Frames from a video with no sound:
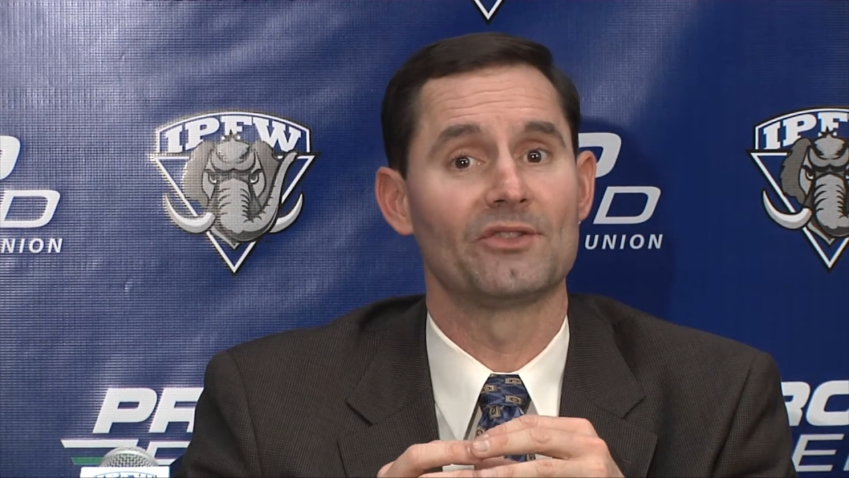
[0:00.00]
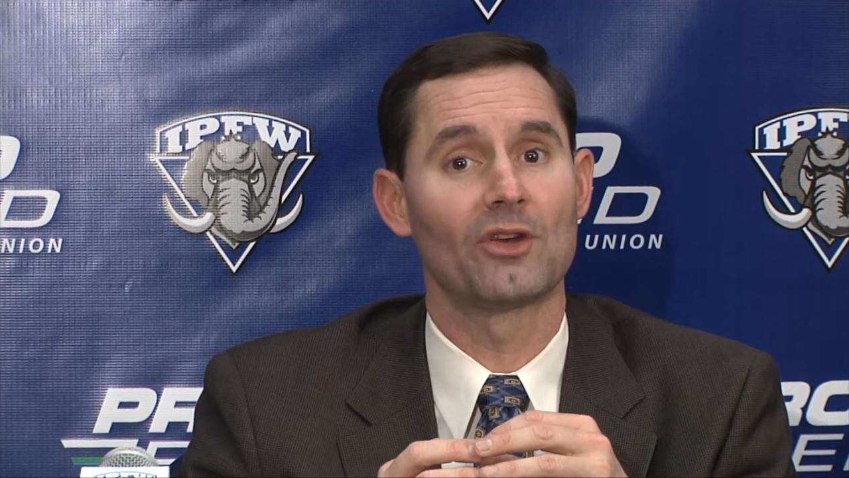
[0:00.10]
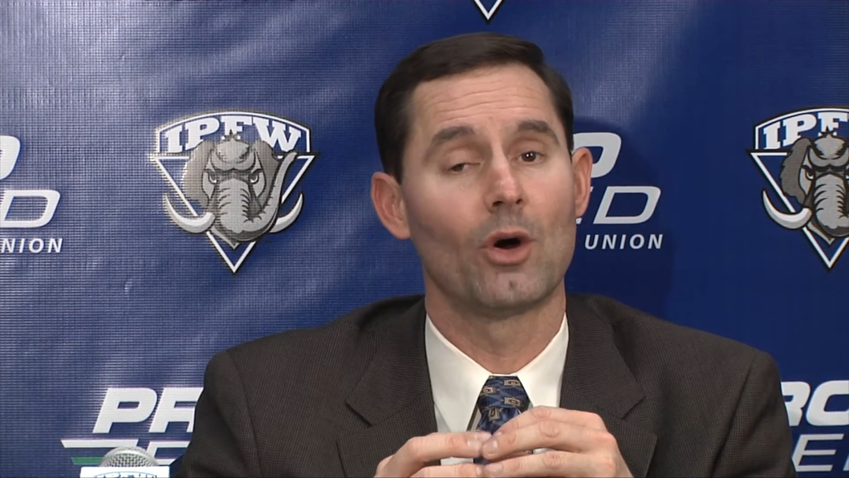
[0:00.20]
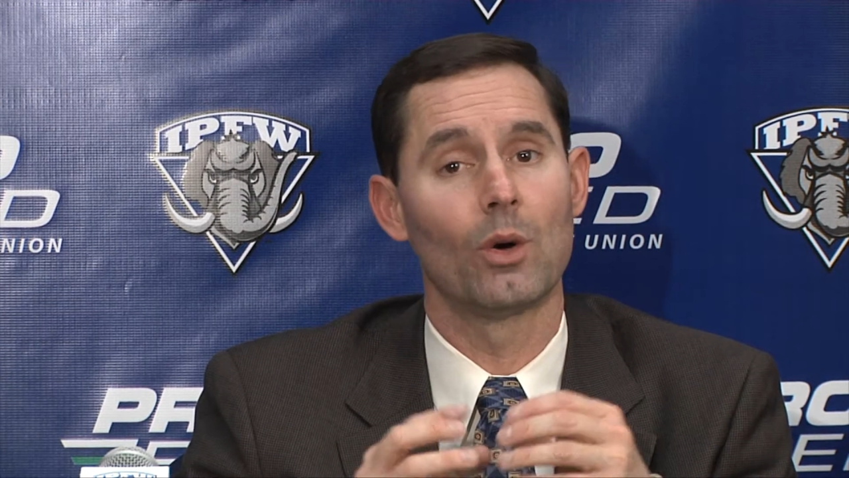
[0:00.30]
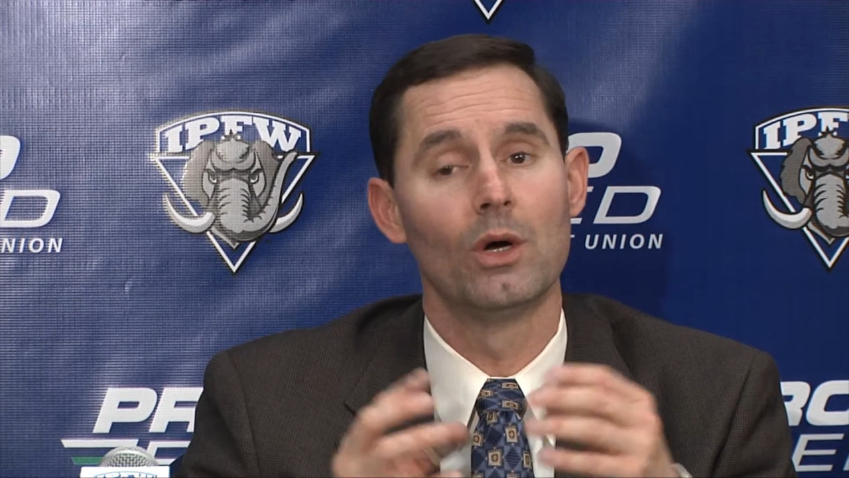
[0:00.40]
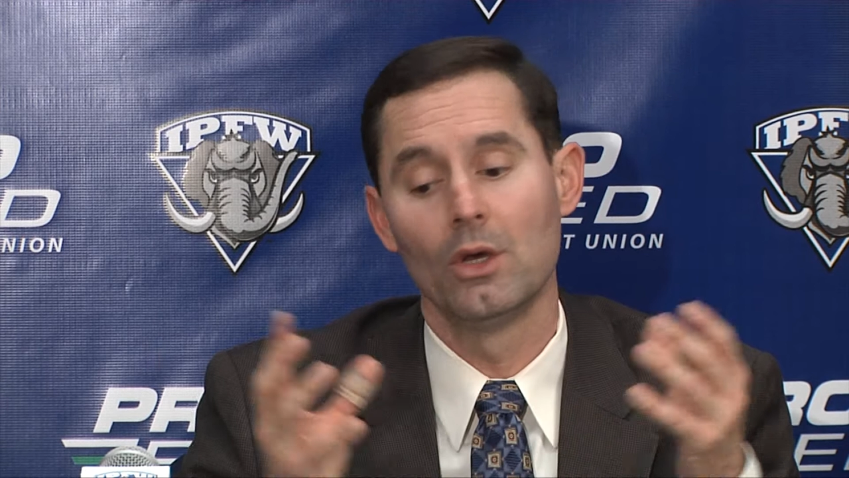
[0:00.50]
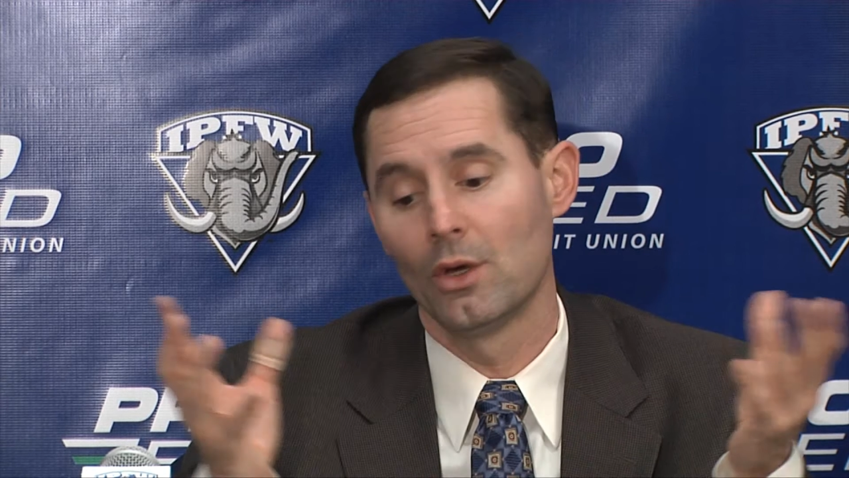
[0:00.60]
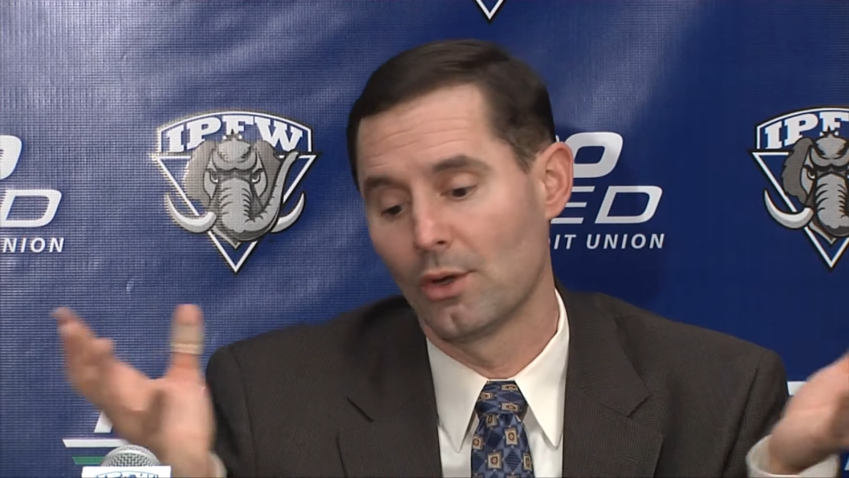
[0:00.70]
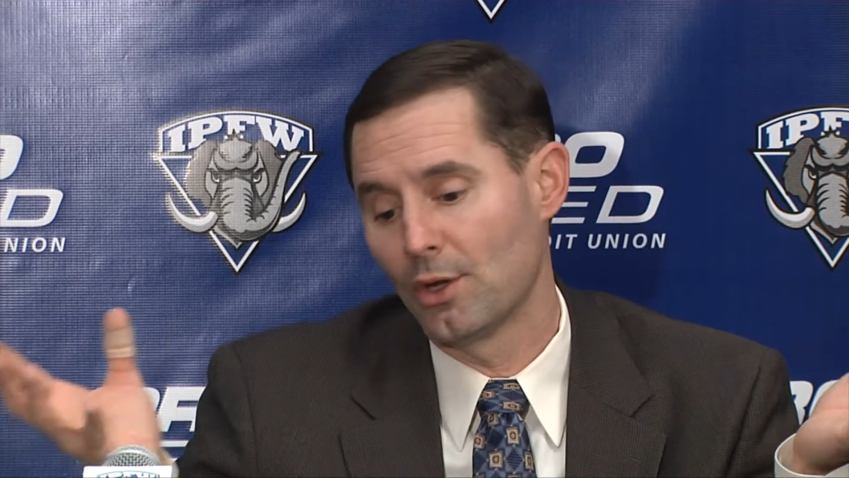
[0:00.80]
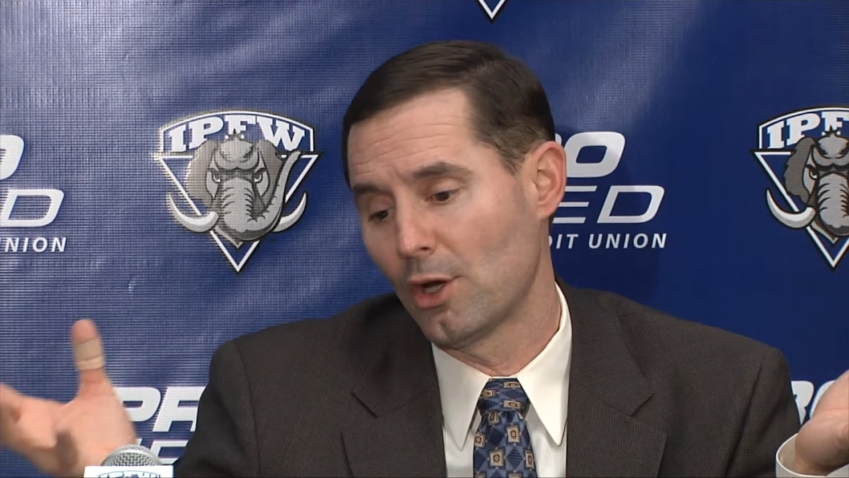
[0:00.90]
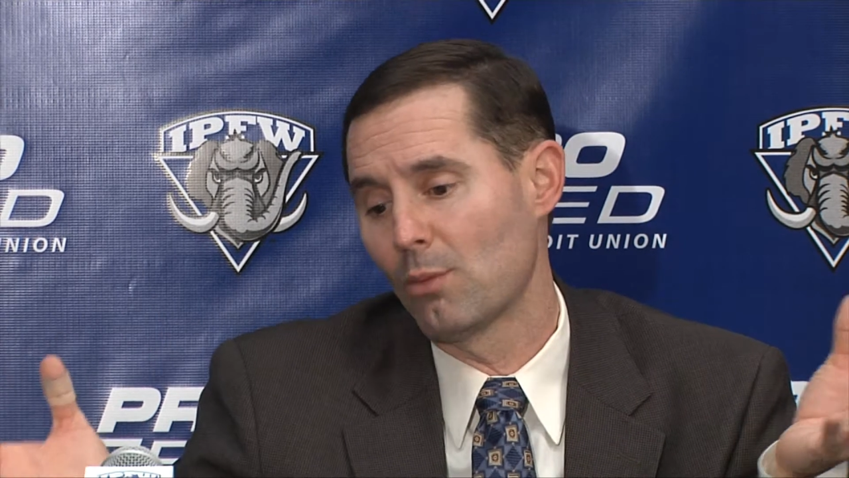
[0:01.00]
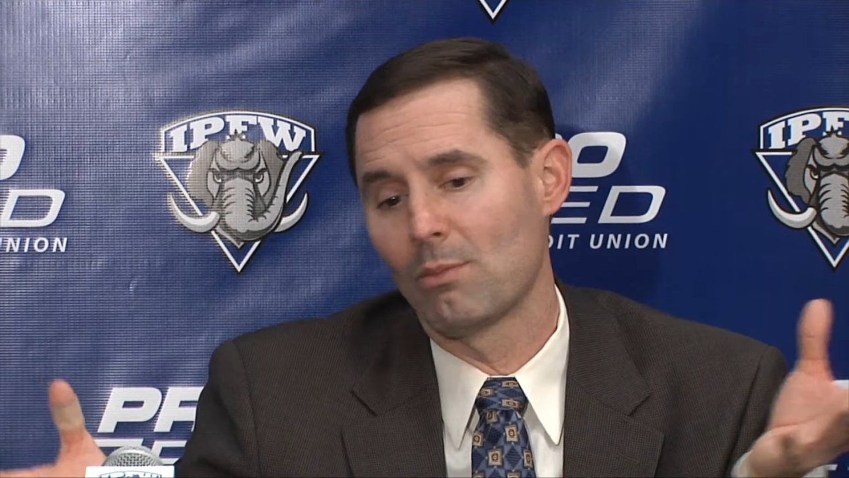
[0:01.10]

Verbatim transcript: So, you know,